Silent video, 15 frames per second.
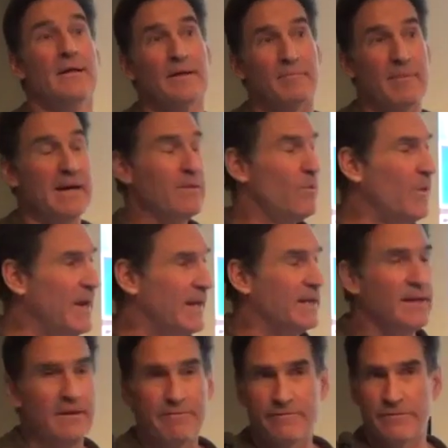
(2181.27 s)
And by the way,
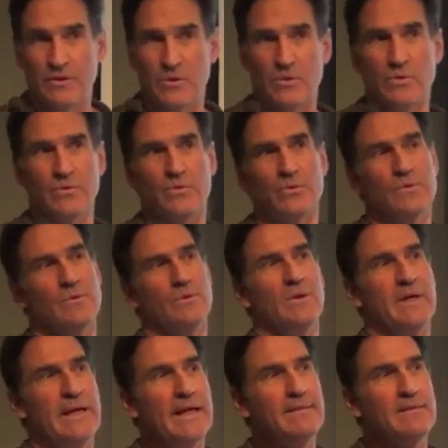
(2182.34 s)
if you
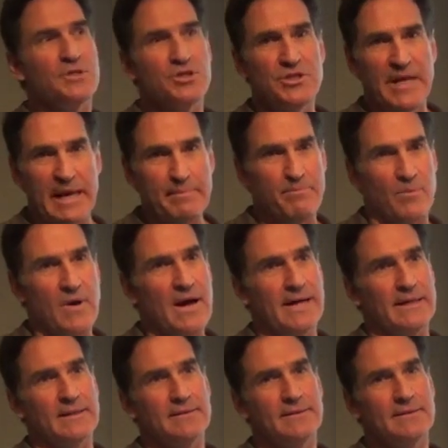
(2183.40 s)
get the shape
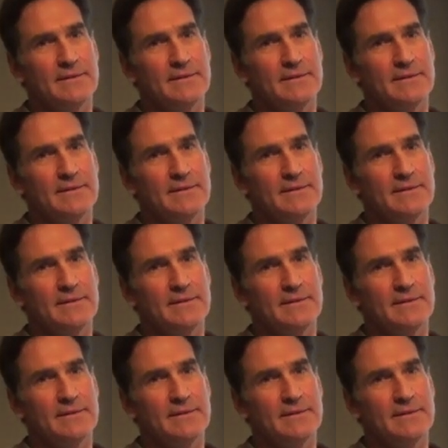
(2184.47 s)
right,